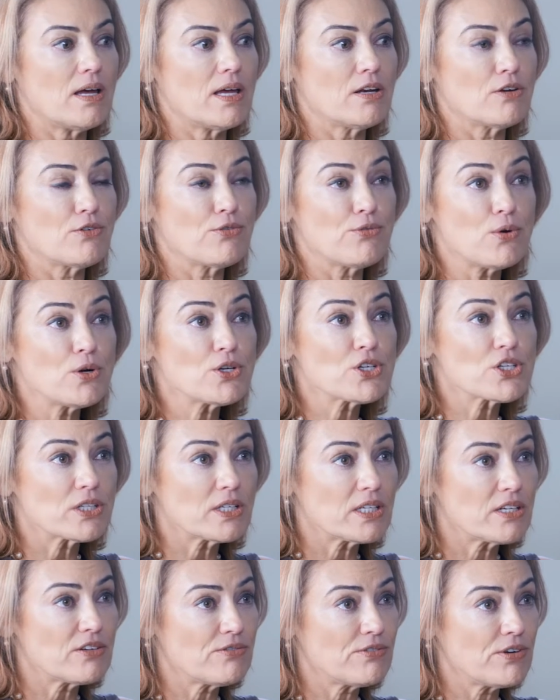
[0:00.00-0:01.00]
And
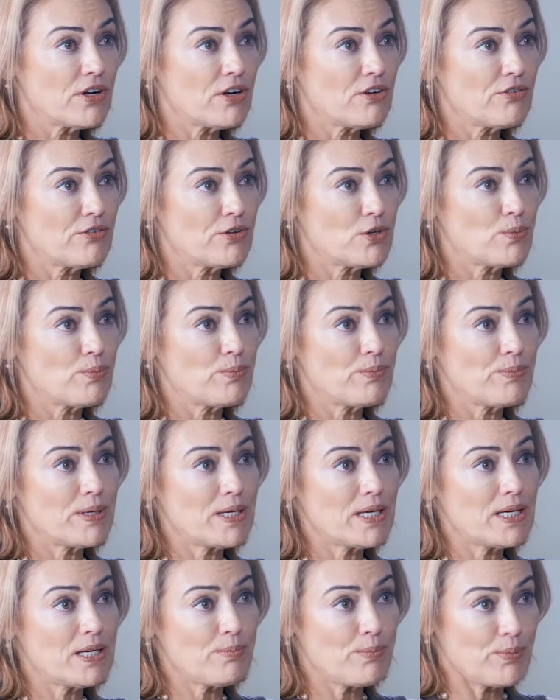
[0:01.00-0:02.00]
unfortunately, very few
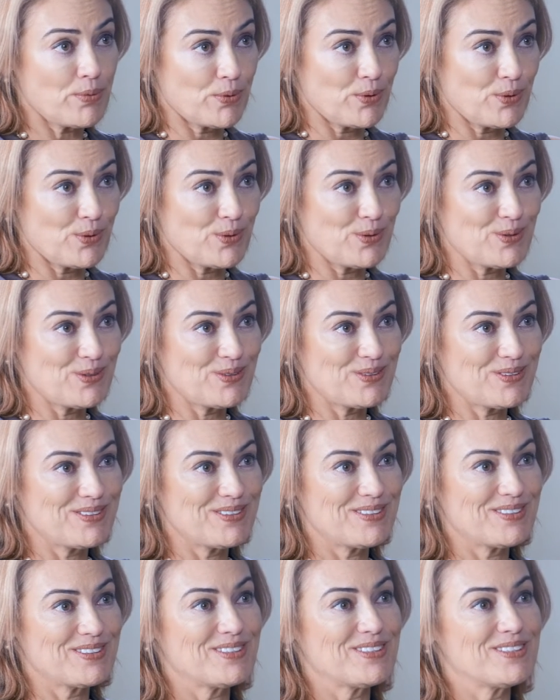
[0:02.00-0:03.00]
people
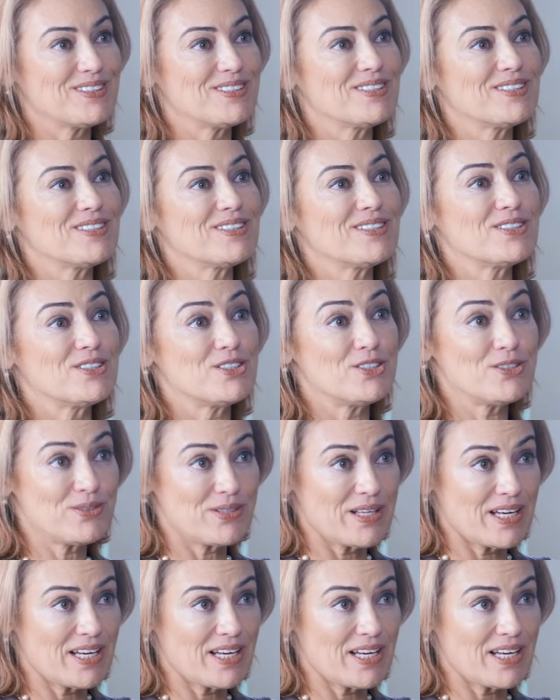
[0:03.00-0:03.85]
do